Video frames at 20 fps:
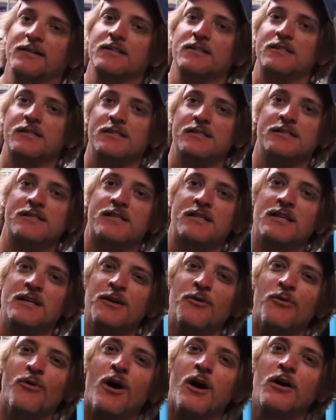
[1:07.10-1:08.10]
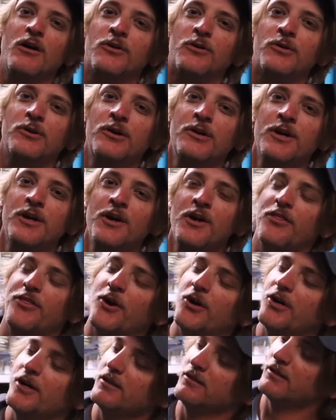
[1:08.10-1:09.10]
This is the RUNCL
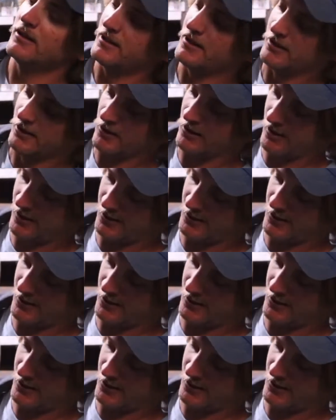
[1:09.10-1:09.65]
30-liter